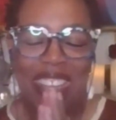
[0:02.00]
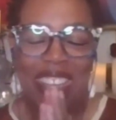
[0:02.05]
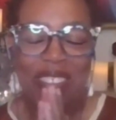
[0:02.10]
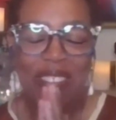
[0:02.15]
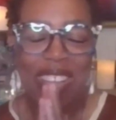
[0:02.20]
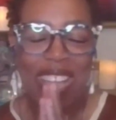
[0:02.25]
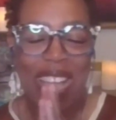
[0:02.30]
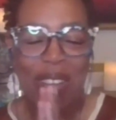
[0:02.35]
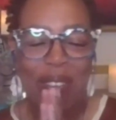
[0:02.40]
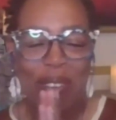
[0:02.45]

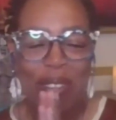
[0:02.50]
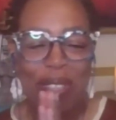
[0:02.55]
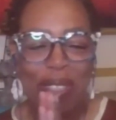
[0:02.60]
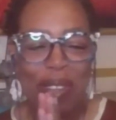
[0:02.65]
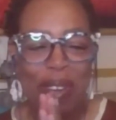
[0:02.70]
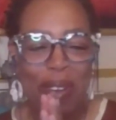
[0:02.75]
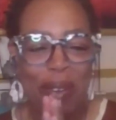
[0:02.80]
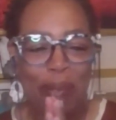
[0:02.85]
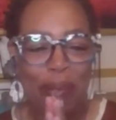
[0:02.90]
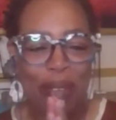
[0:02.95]
Love
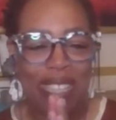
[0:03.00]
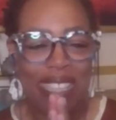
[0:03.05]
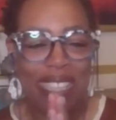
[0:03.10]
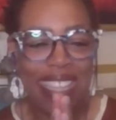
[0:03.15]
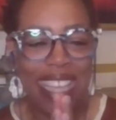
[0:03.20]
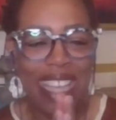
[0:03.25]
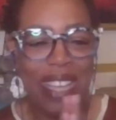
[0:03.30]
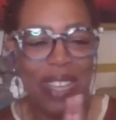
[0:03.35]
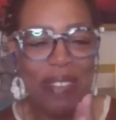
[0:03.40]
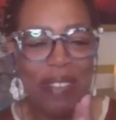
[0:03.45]
Howard
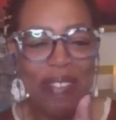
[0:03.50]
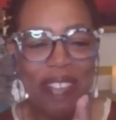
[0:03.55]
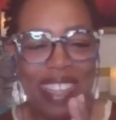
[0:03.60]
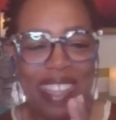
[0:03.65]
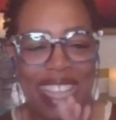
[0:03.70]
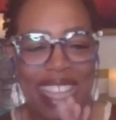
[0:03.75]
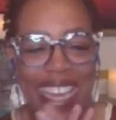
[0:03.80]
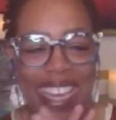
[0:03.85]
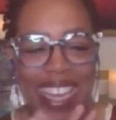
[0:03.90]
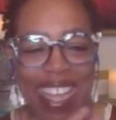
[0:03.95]
Thurman. Thank you
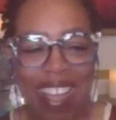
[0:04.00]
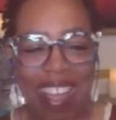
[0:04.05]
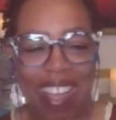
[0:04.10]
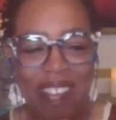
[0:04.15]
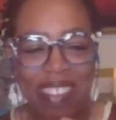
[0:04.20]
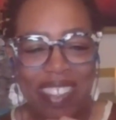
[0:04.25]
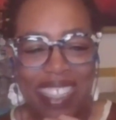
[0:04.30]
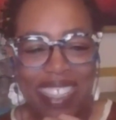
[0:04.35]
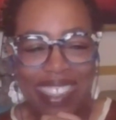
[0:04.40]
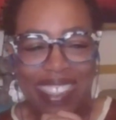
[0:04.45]
for that,
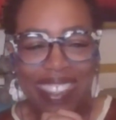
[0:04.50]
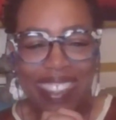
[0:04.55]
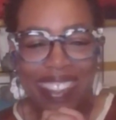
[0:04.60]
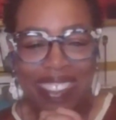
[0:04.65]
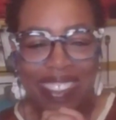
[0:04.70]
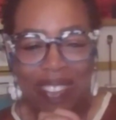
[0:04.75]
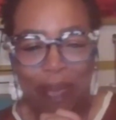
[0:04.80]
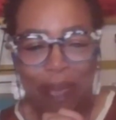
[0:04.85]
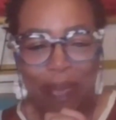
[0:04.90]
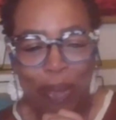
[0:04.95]
Lava.
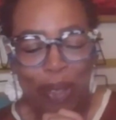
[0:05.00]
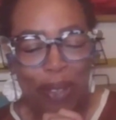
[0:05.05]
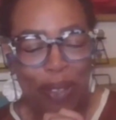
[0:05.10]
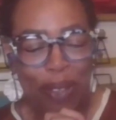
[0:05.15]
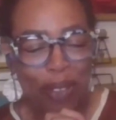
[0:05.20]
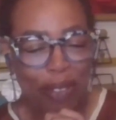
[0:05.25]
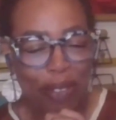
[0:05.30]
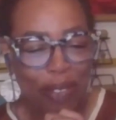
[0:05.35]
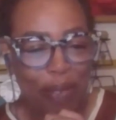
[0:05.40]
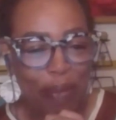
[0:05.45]

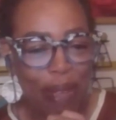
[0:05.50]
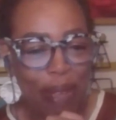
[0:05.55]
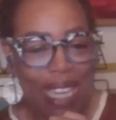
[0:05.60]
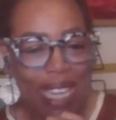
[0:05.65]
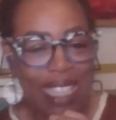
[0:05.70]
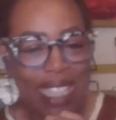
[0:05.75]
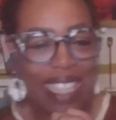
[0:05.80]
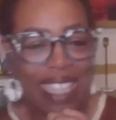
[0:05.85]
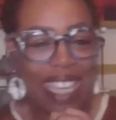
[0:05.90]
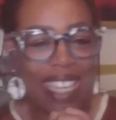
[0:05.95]
Beautiful
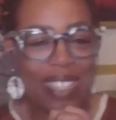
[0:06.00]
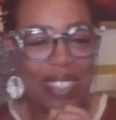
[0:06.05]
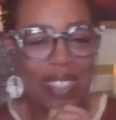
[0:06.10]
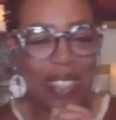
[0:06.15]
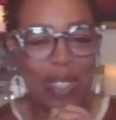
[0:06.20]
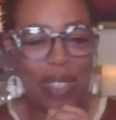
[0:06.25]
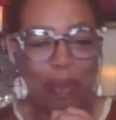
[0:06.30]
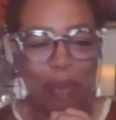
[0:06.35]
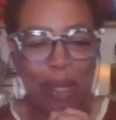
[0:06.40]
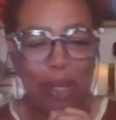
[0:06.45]

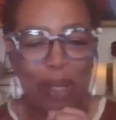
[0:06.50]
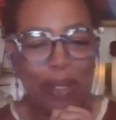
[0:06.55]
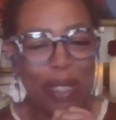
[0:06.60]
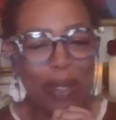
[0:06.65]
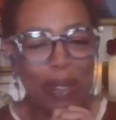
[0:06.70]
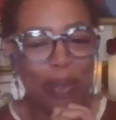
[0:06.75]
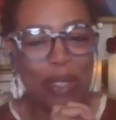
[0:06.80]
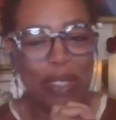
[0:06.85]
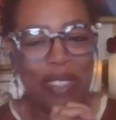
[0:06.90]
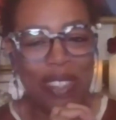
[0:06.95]
meditation. The
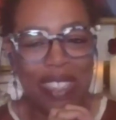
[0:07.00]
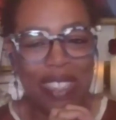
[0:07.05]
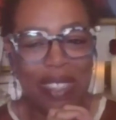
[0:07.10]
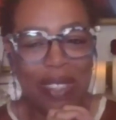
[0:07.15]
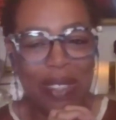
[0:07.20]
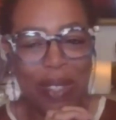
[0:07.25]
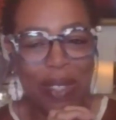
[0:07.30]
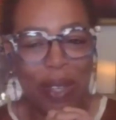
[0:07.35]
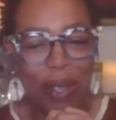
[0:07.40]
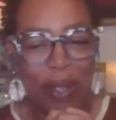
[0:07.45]
music was
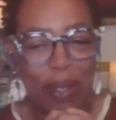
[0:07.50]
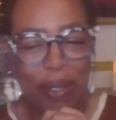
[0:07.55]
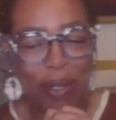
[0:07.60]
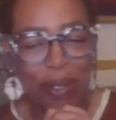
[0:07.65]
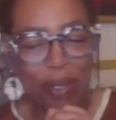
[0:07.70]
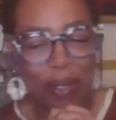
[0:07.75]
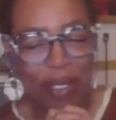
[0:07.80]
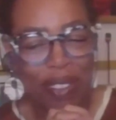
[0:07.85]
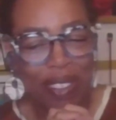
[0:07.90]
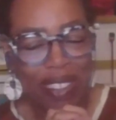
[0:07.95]
just
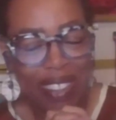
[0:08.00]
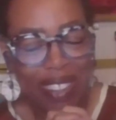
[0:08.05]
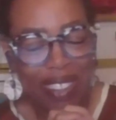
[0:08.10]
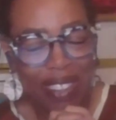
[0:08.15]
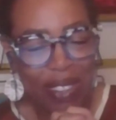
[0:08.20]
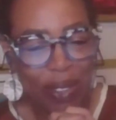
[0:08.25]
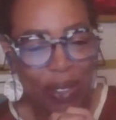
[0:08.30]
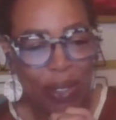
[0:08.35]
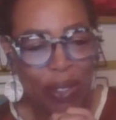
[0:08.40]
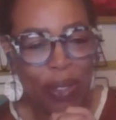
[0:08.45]
so
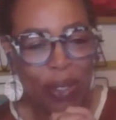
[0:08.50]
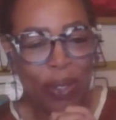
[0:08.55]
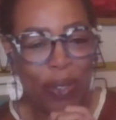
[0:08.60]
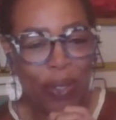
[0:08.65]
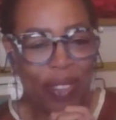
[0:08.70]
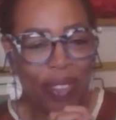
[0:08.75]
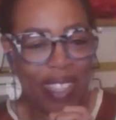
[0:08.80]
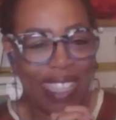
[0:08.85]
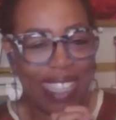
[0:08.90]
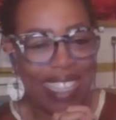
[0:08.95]

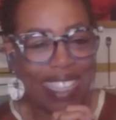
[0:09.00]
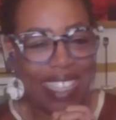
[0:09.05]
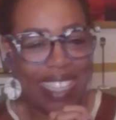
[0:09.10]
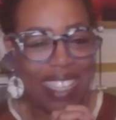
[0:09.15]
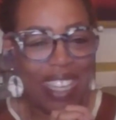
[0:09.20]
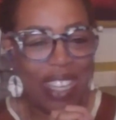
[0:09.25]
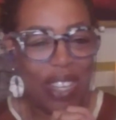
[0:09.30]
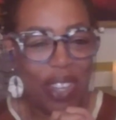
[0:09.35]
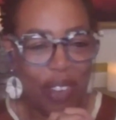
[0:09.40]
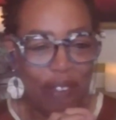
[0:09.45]

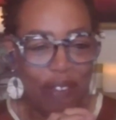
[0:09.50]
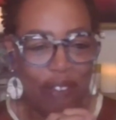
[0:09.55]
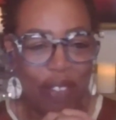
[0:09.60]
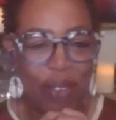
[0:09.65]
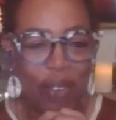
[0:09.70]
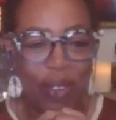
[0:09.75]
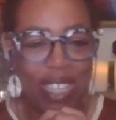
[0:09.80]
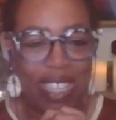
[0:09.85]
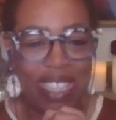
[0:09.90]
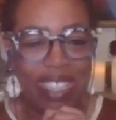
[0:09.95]
soothing, and your
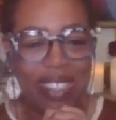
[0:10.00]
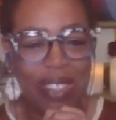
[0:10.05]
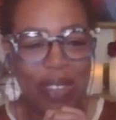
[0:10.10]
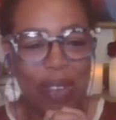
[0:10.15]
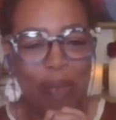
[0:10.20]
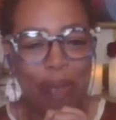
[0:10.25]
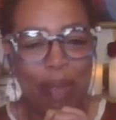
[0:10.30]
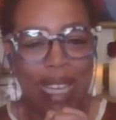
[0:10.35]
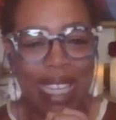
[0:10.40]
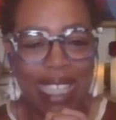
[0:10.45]
voice.
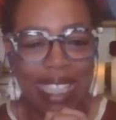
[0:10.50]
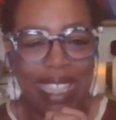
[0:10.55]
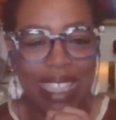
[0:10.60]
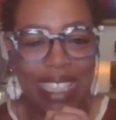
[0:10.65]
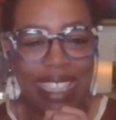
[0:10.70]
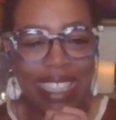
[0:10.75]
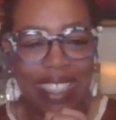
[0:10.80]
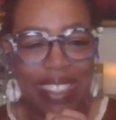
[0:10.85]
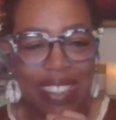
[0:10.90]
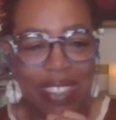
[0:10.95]
Oh my
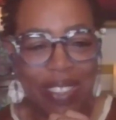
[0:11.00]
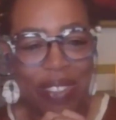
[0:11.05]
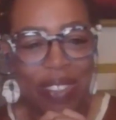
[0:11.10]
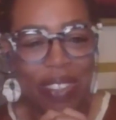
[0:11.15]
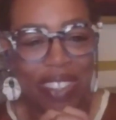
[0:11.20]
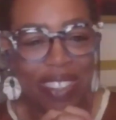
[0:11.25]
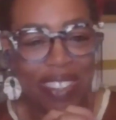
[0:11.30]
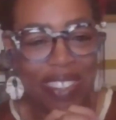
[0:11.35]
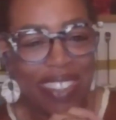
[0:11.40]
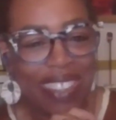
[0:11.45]
goodness,
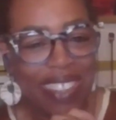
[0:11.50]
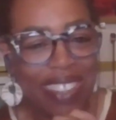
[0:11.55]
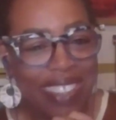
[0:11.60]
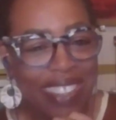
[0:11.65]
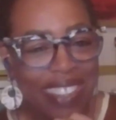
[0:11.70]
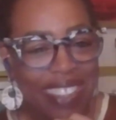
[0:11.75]
girl.